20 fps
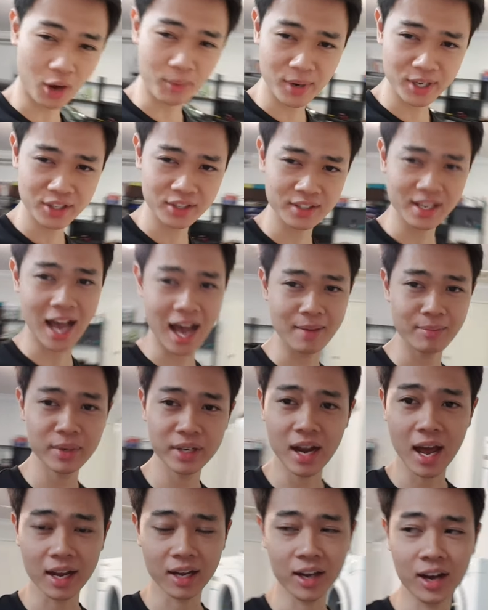much has
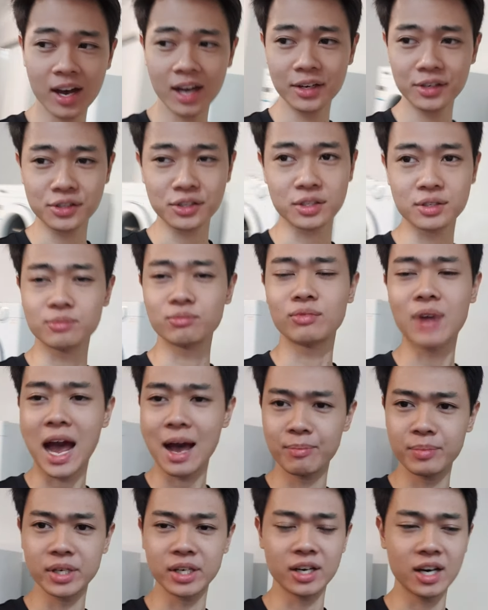happened, I can't just
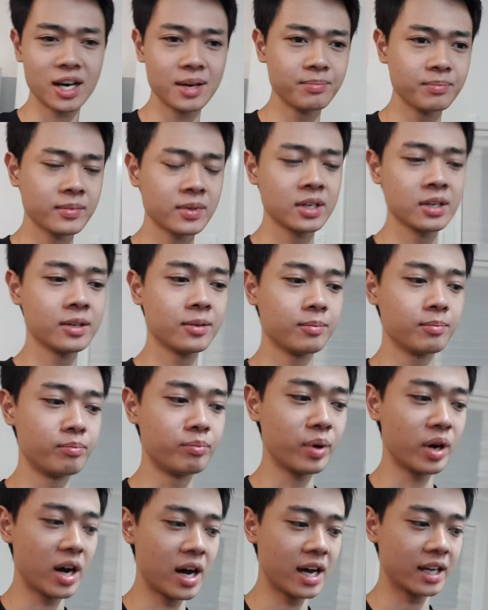wrap it up,
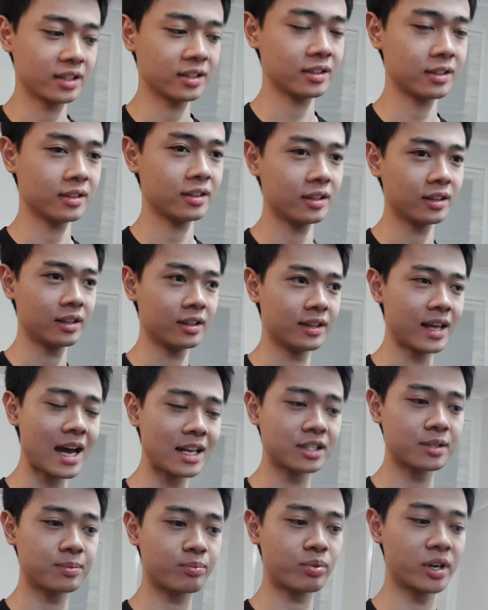but
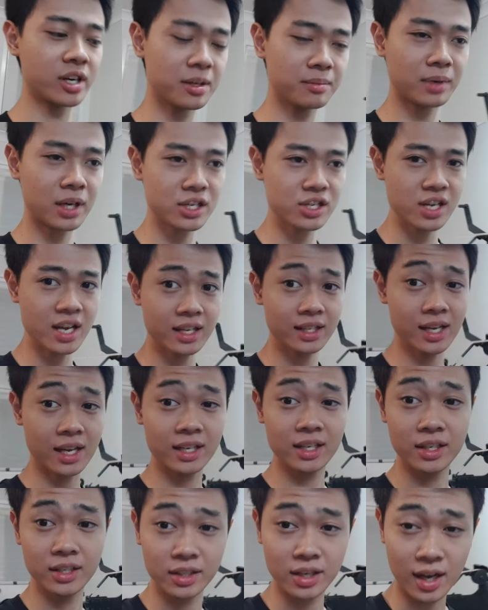that's pretty much it
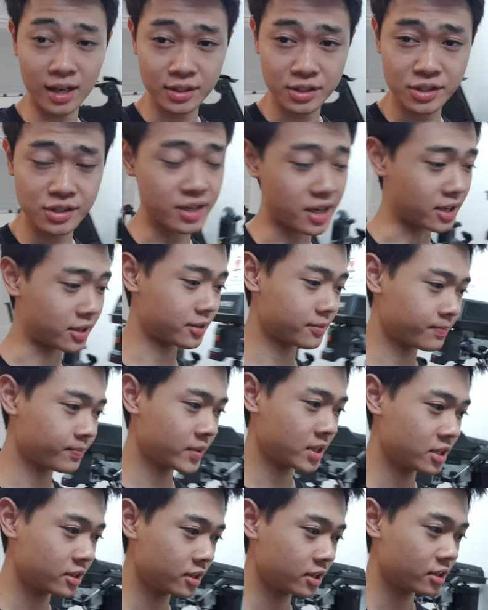in a nutshell.
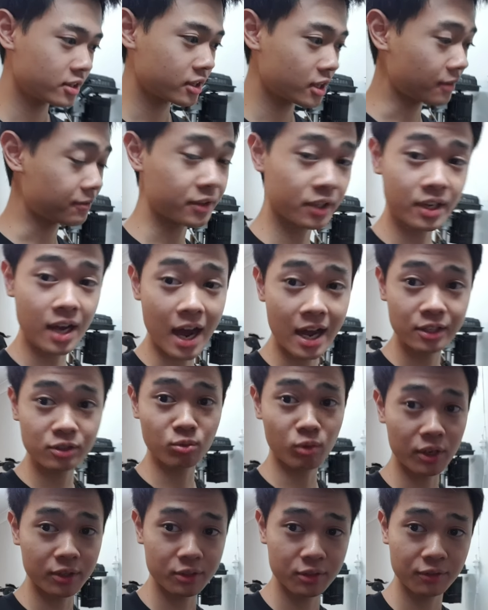If you guys
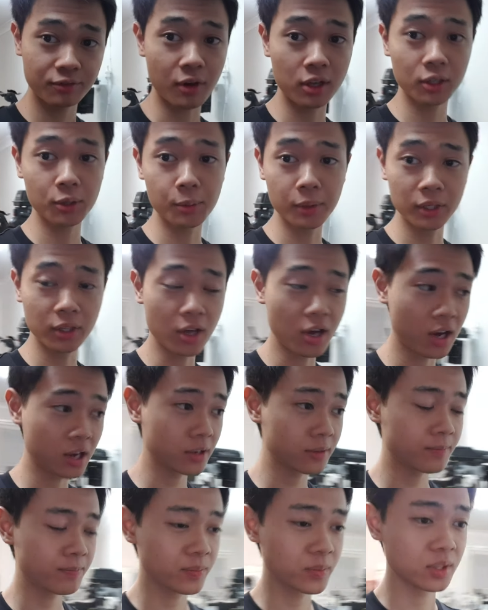want to follow
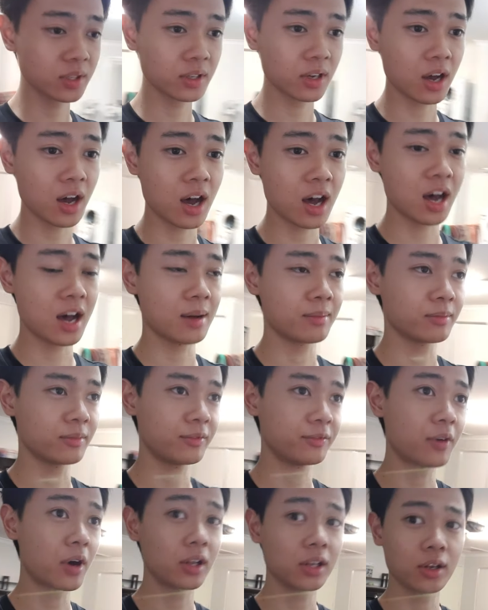along, um,
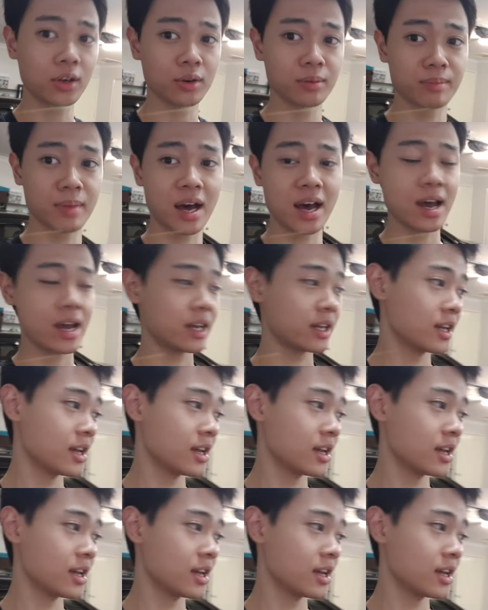follow my